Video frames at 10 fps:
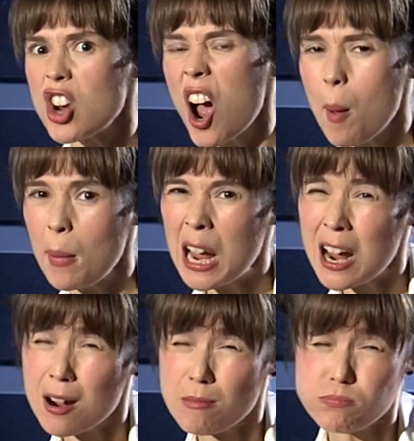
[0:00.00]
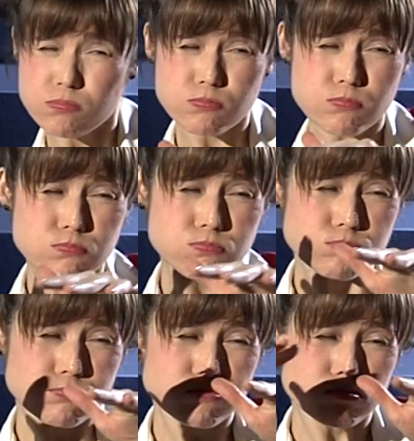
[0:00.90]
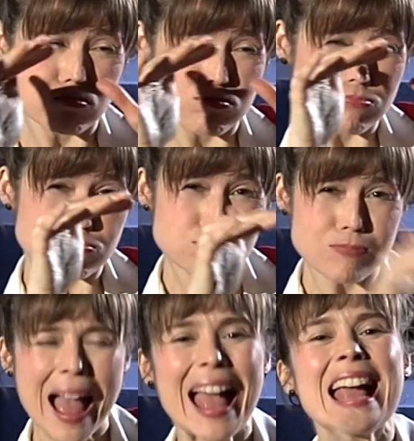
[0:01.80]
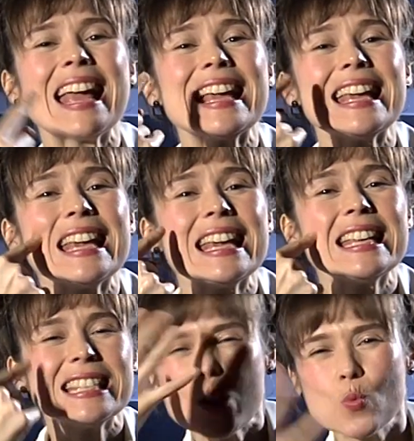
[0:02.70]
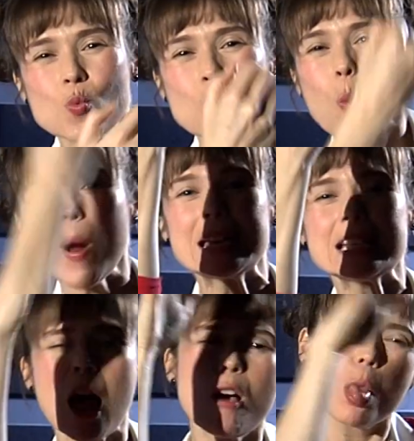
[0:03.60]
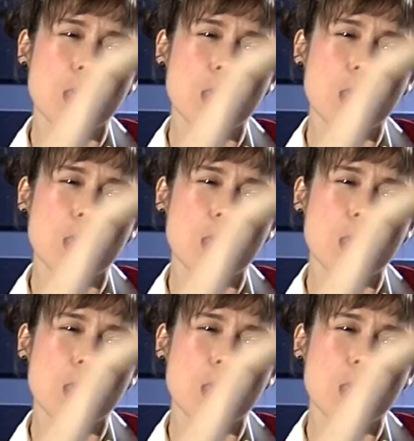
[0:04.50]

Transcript: of the French army, the English easily win this